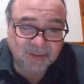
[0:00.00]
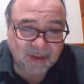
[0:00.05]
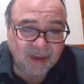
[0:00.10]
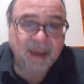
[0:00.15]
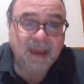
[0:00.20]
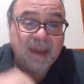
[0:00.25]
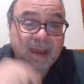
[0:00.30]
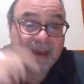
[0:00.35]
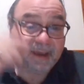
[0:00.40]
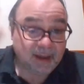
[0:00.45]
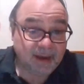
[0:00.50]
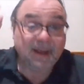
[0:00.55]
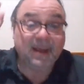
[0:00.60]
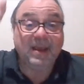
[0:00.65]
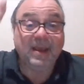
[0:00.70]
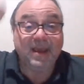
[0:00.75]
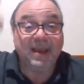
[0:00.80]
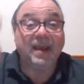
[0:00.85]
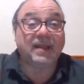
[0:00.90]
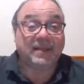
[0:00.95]
heat, and
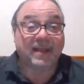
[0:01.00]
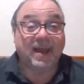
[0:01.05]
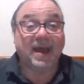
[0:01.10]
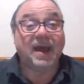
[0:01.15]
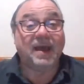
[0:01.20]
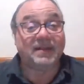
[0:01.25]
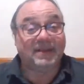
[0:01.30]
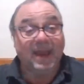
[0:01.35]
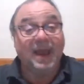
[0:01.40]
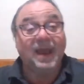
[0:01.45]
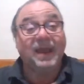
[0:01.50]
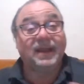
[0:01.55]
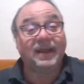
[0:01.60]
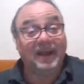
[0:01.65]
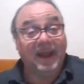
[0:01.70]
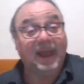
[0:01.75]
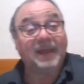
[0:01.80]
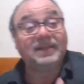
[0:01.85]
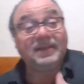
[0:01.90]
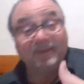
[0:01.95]
he got the hot tag
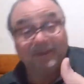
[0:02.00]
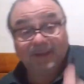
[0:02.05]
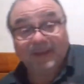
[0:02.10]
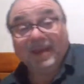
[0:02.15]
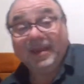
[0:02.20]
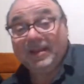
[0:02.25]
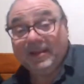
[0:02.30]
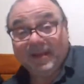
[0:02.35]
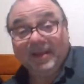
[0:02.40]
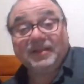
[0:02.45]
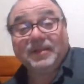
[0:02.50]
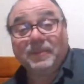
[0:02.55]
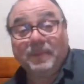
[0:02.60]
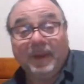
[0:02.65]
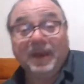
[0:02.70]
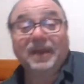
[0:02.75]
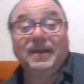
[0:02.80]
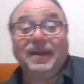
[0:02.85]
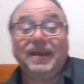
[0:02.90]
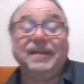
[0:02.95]
and he did the
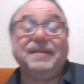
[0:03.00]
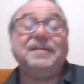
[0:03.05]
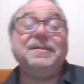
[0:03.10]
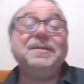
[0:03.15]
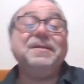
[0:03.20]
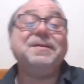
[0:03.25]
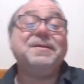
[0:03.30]
pinning.